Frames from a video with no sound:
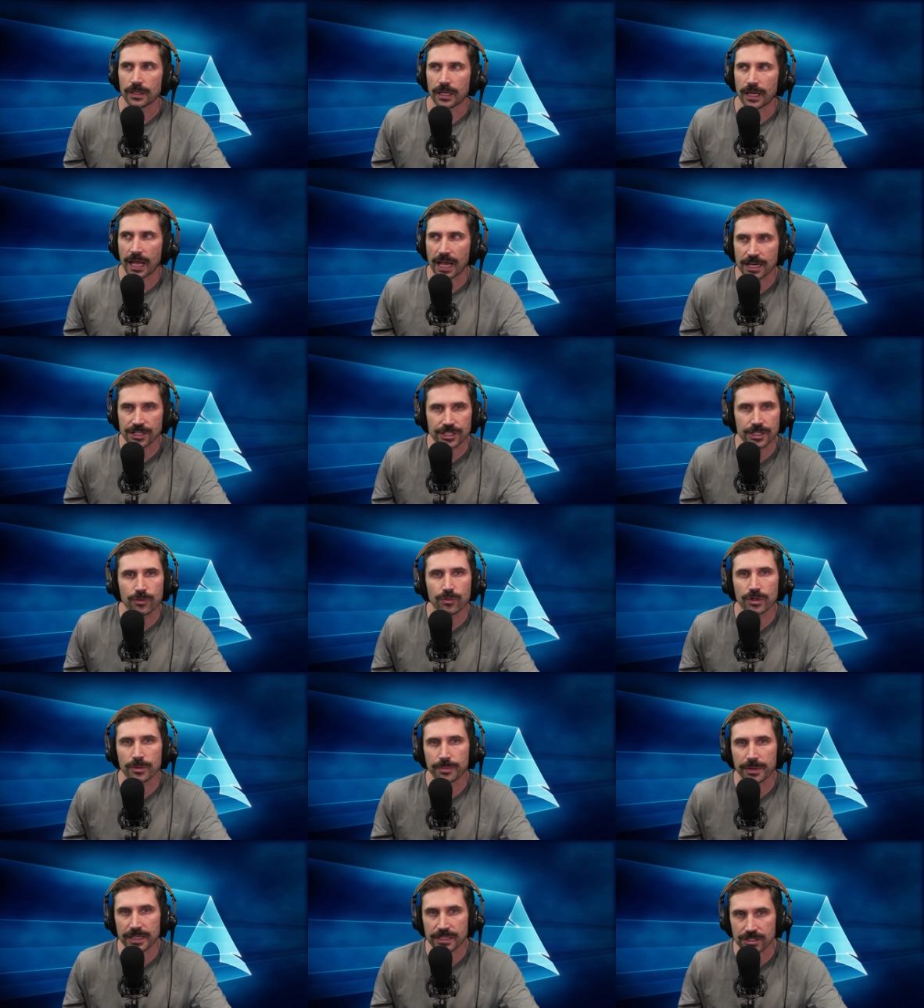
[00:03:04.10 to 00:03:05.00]
actually would
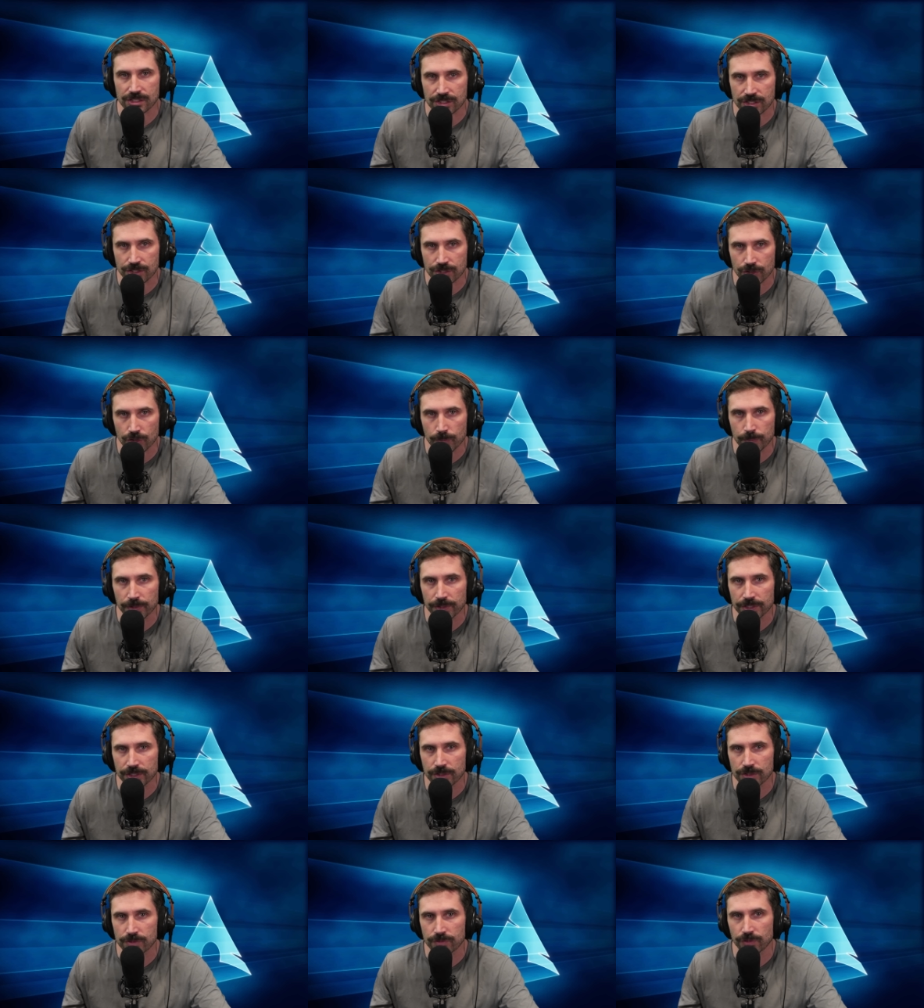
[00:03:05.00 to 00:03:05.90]
have been super
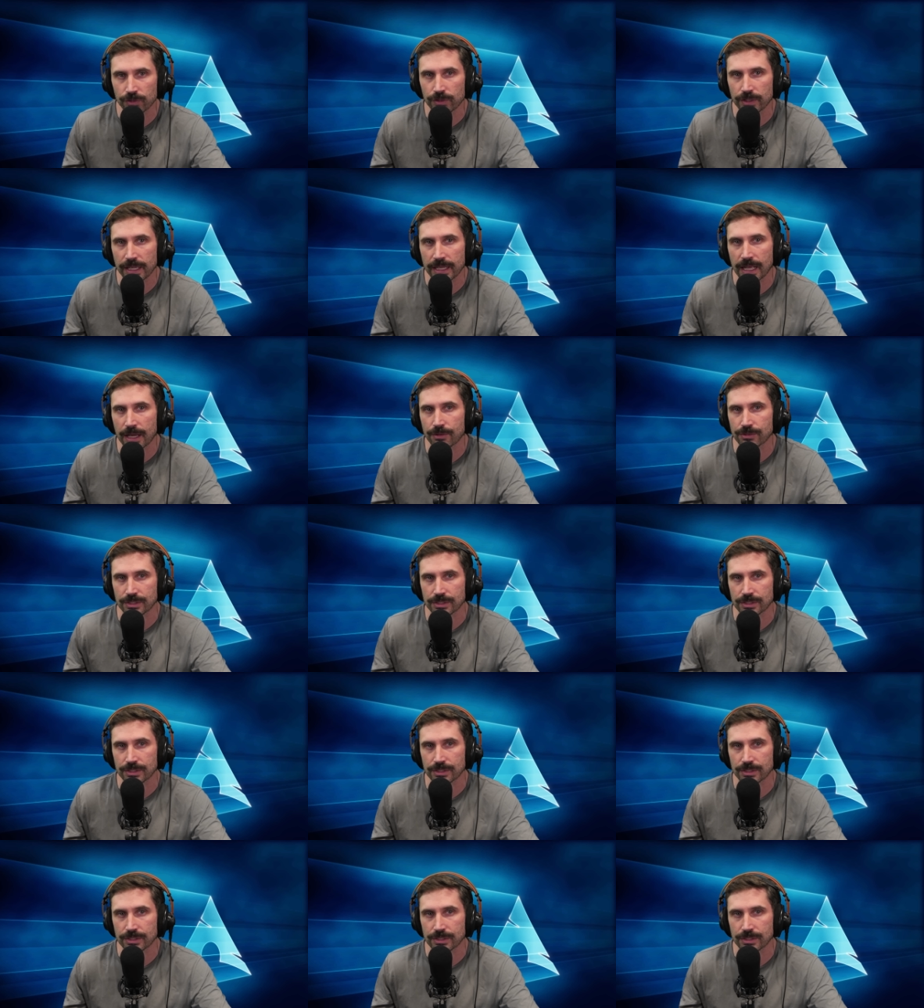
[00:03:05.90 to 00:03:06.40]
useful and I